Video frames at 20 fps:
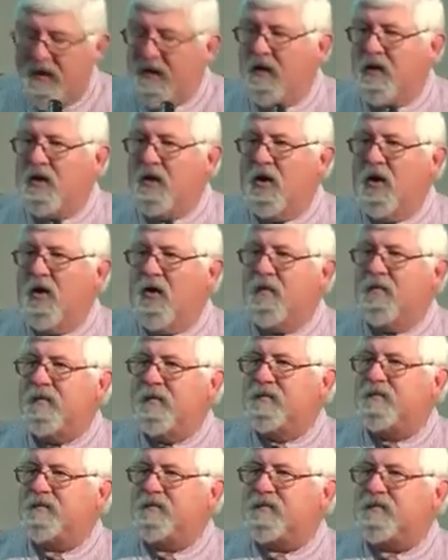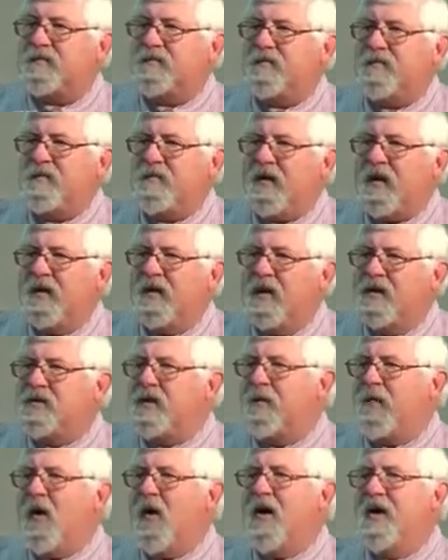You know, there's a
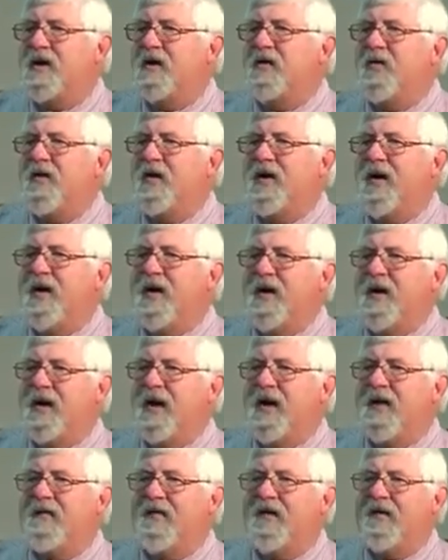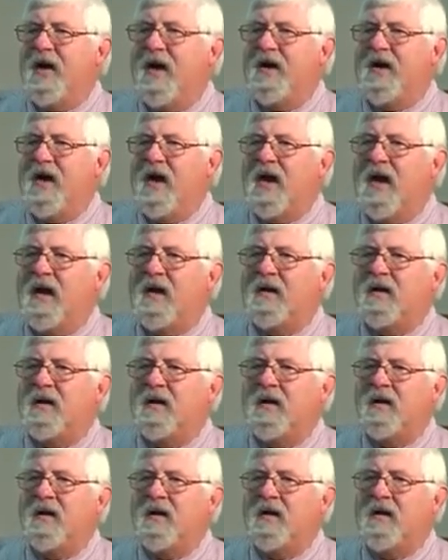party going on in heaven right now
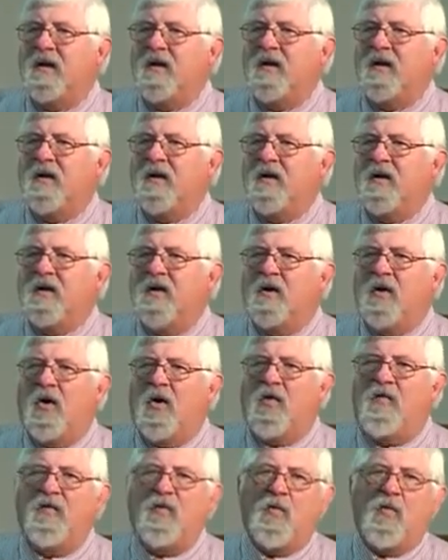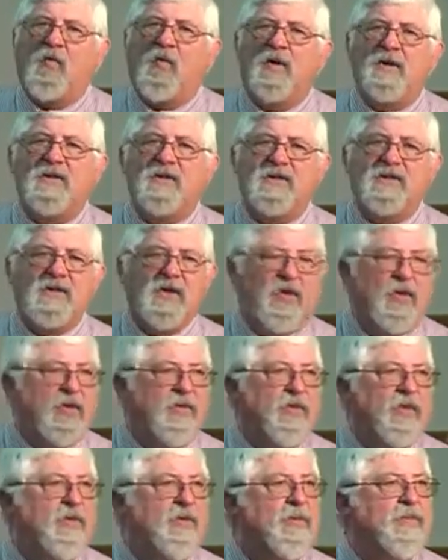over one
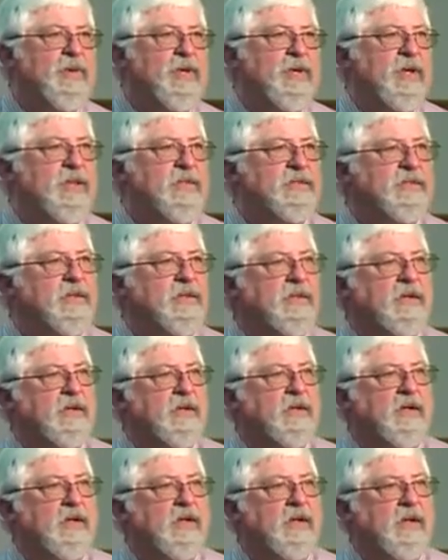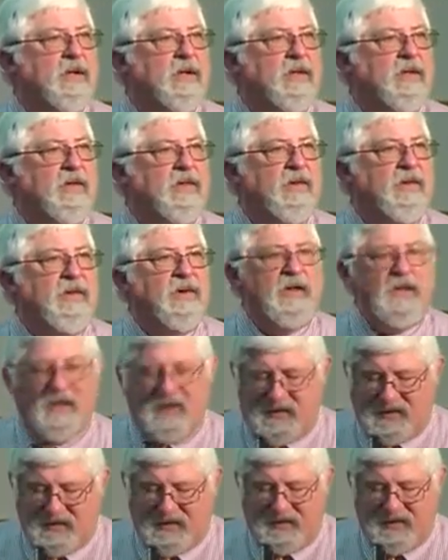soul that repents. There
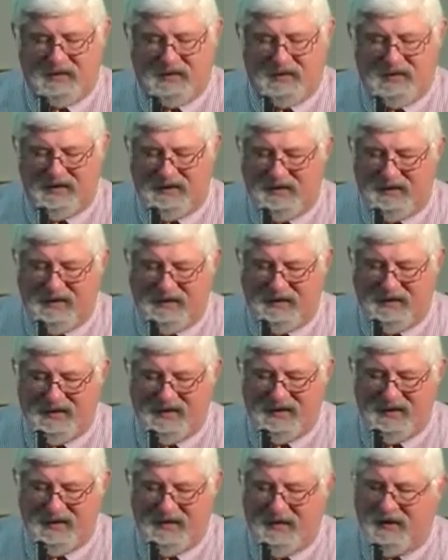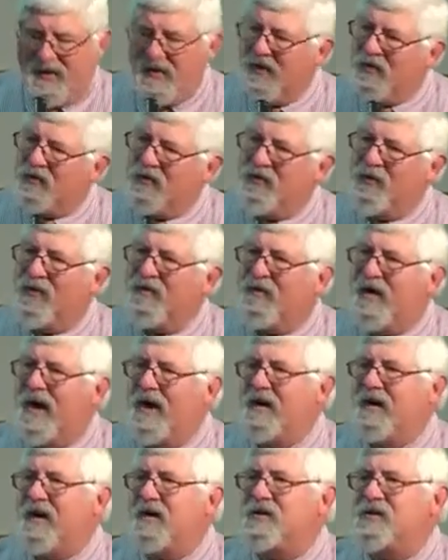is. Do we
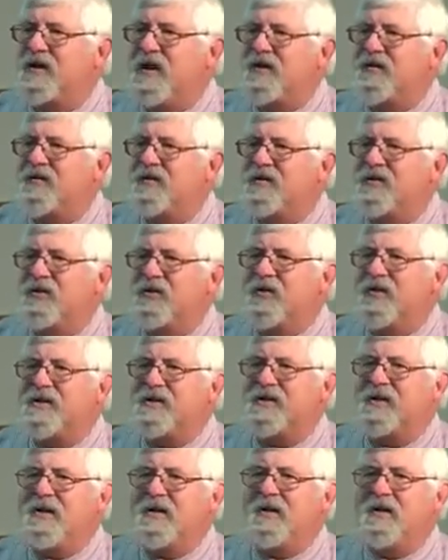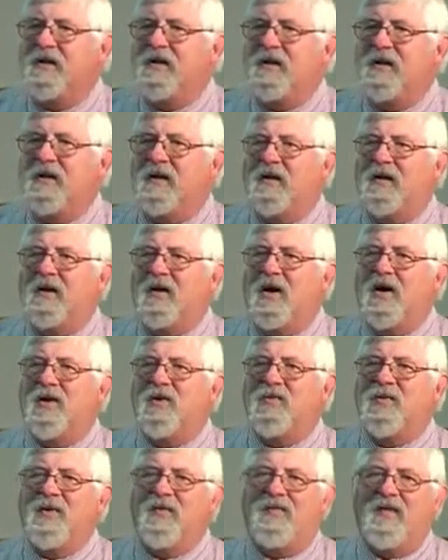find ourselves rejoicing, or
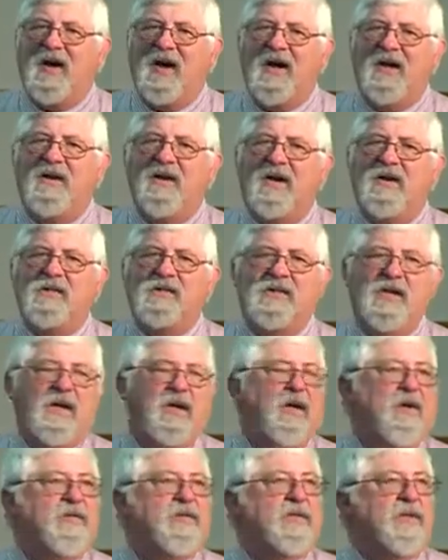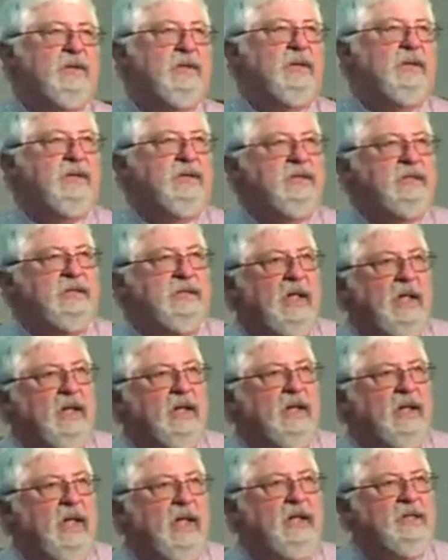do we find ourselves
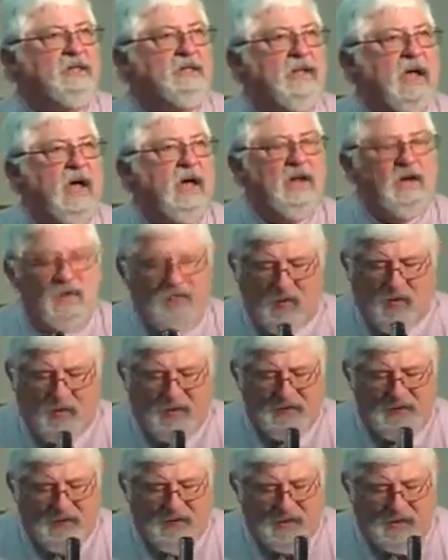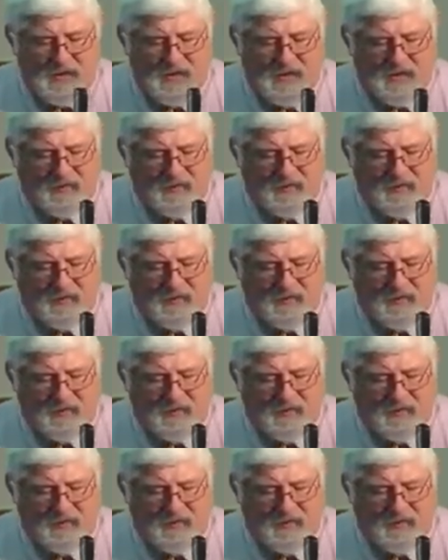standing outside and wondering?